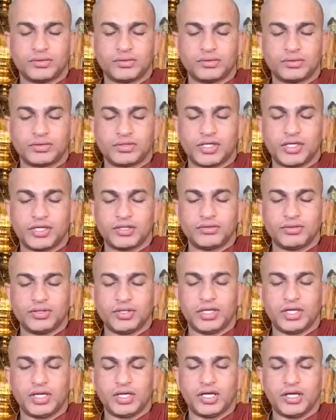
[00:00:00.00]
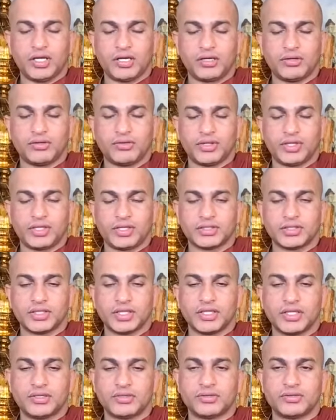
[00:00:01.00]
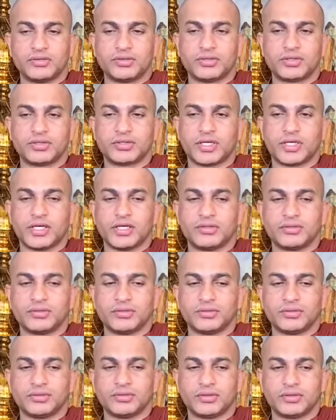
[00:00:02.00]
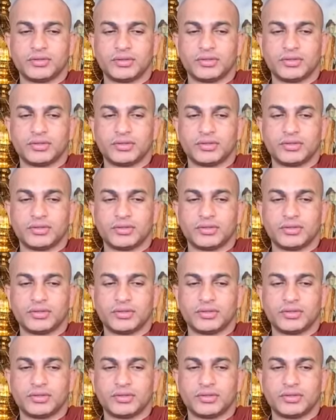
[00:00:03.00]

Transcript: Don't try to inhale or exhale. Don't try to